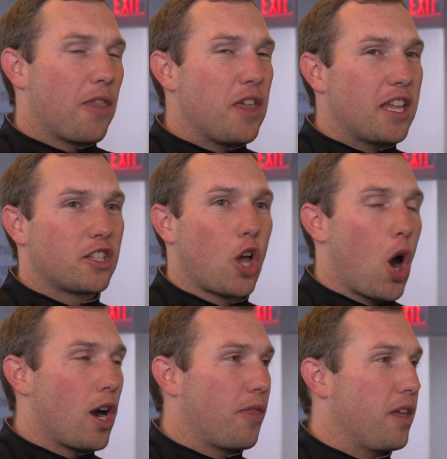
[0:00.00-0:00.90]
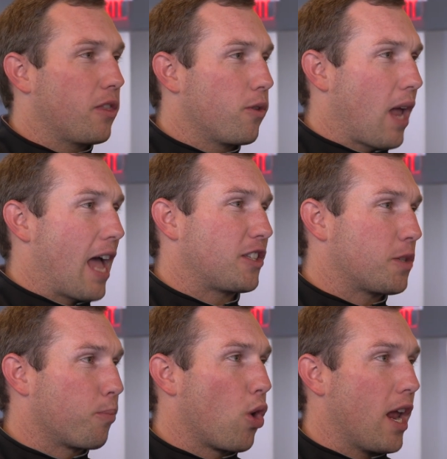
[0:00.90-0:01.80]
I think it's hard. I think at
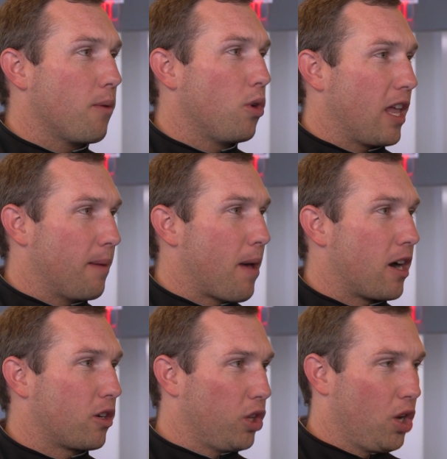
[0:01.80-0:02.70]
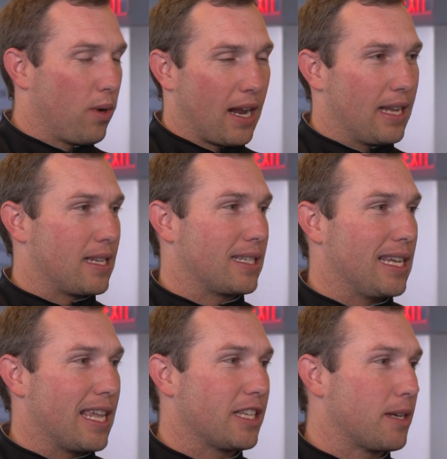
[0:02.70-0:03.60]
spring we'll get a better clue when I get to
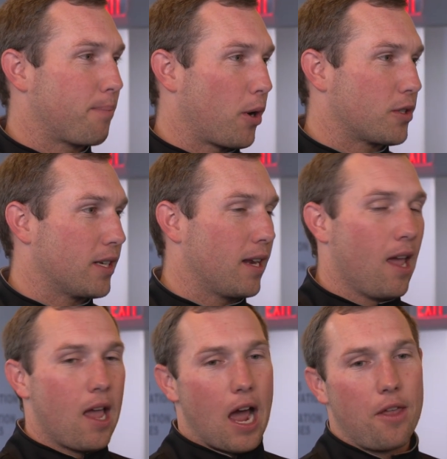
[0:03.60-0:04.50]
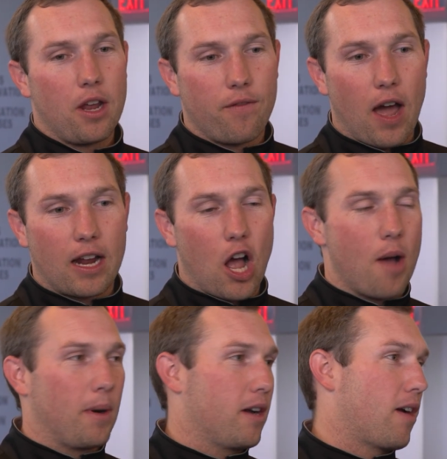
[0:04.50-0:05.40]
see kids in person. I think if I
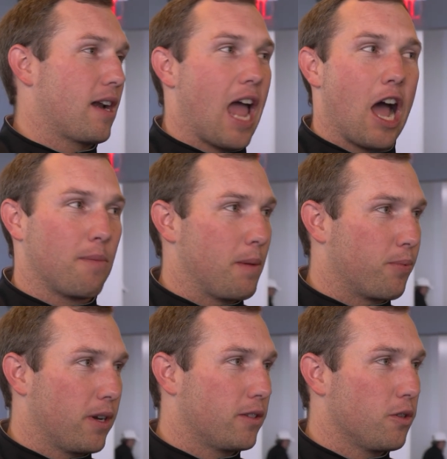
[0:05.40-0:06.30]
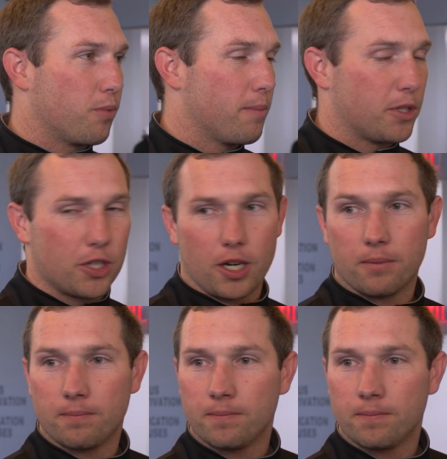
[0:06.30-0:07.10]
commented right now, I'd be too premature.